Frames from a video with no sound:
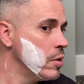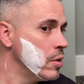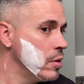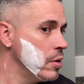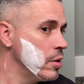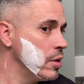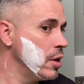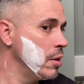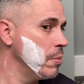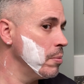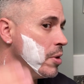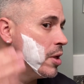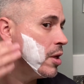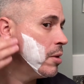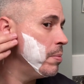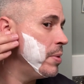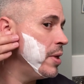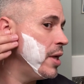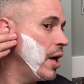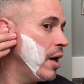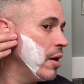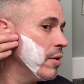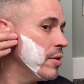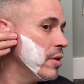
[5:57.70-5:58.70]
And I'm going to
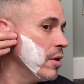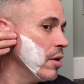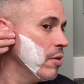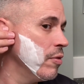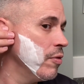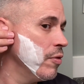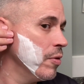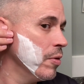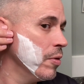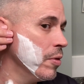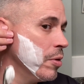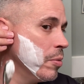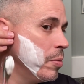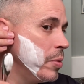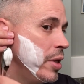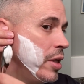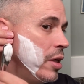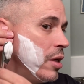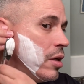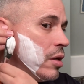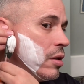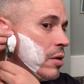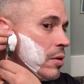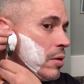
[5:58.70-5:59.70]
be out there for the
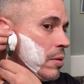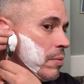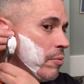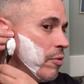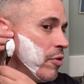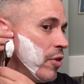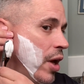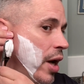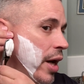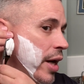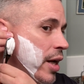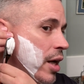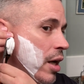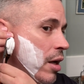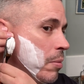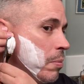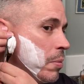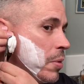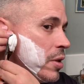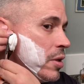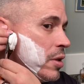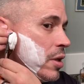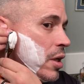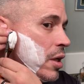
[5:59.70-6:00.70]
week. I'm flying out
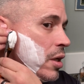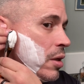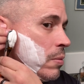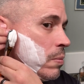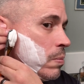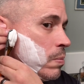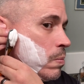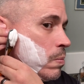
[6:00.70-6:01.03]
Monday.